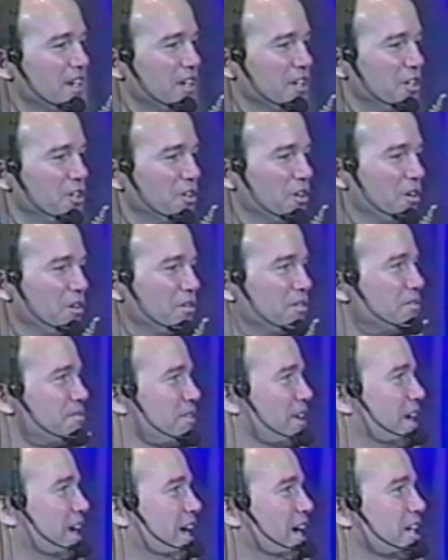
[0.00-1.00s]
your own
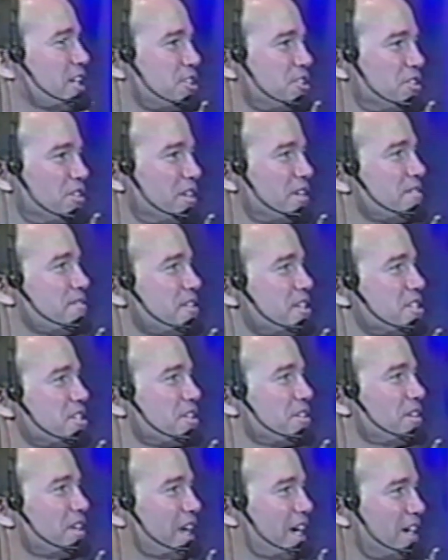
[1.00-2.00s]
financial and
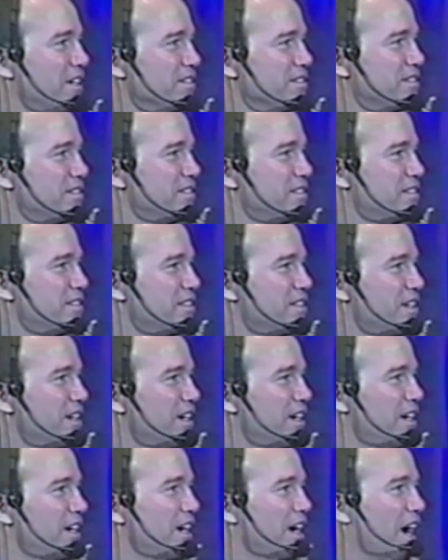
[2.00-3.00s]
physical health.
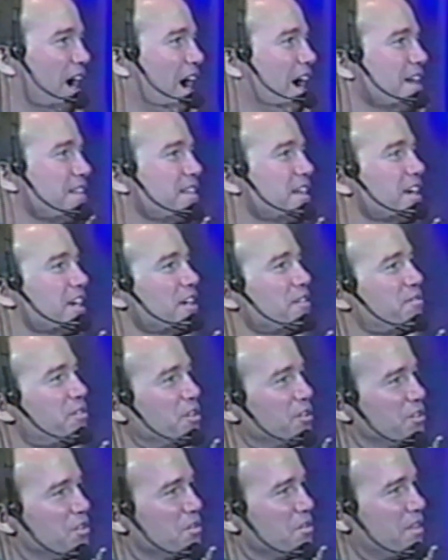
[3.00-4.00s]
I think if
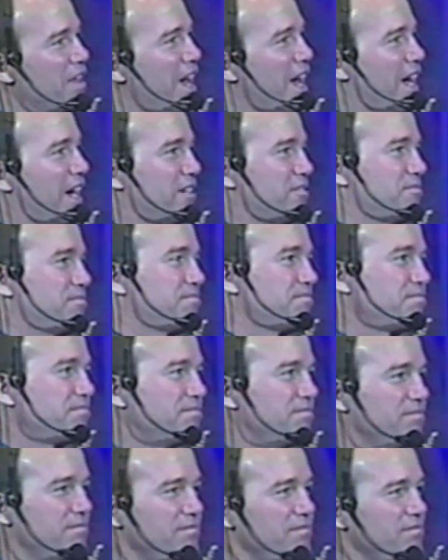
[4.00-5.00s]
you'll do that,
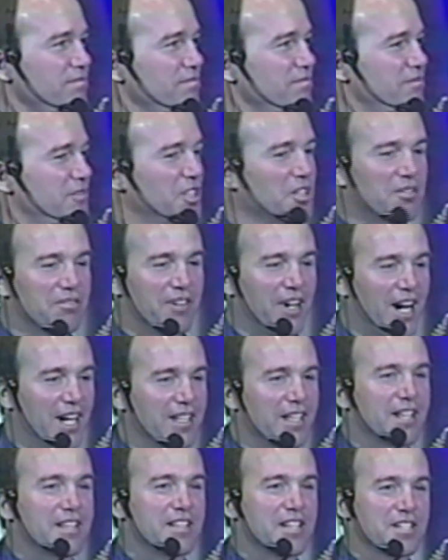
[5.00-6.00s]
you'll
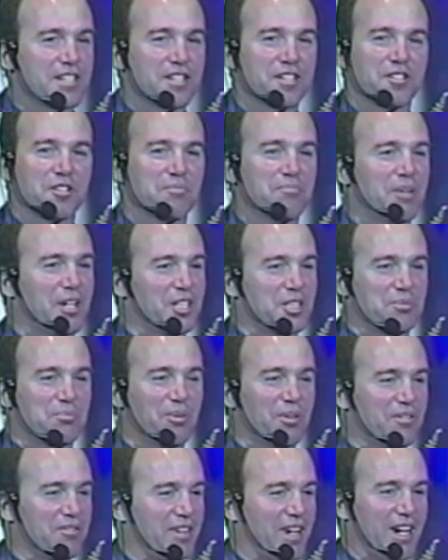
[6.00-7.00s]
find that this is a much
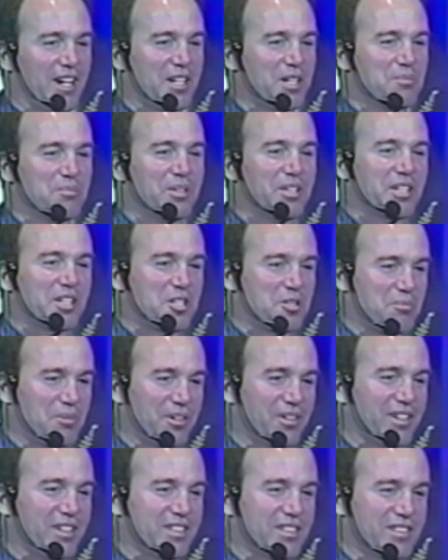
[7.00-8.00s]
more valuable
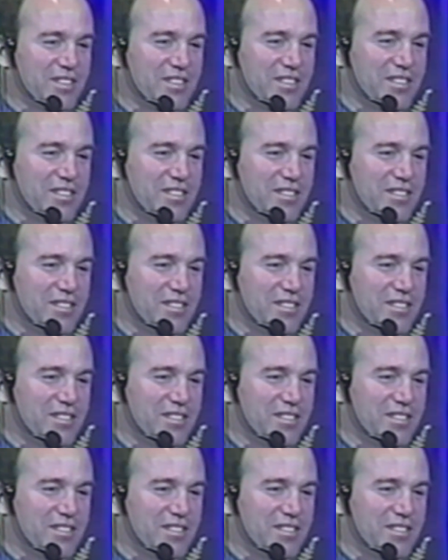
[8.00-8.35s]
experience.